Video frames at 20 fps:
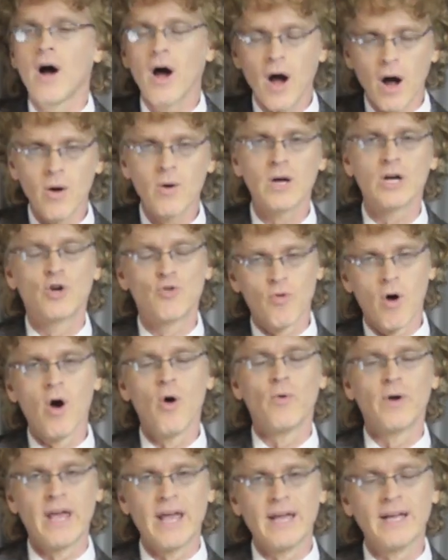our
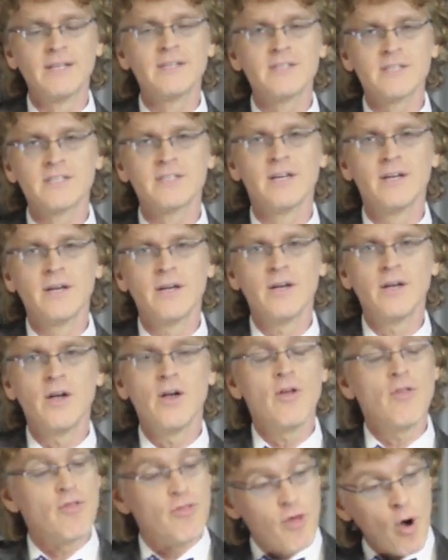groanings,
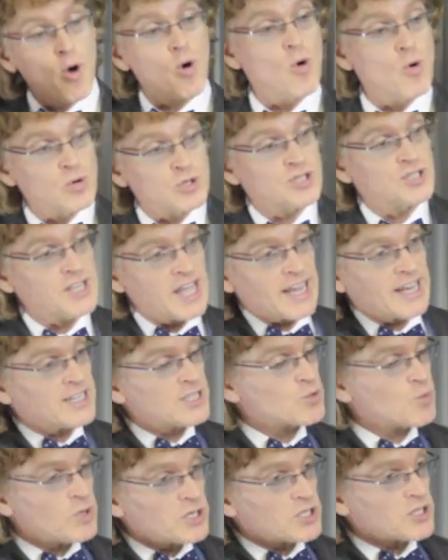those
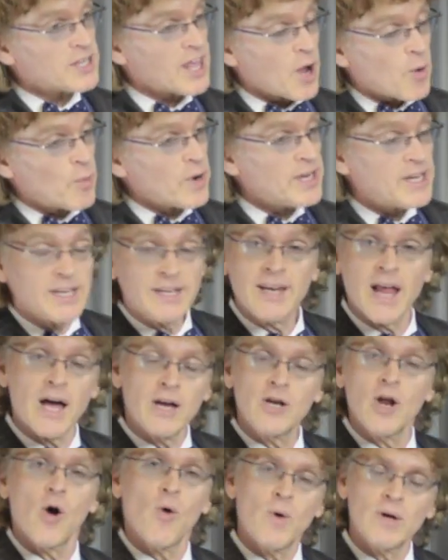things that we did
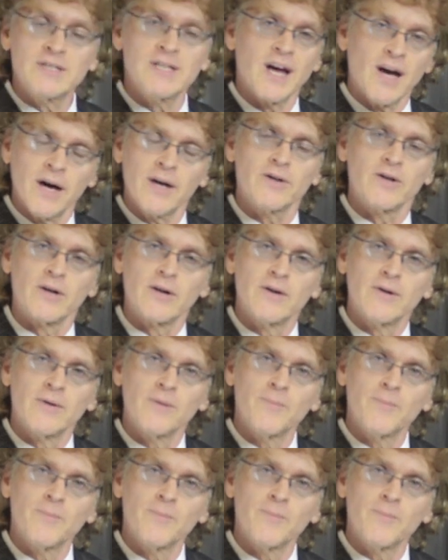not know what to utter.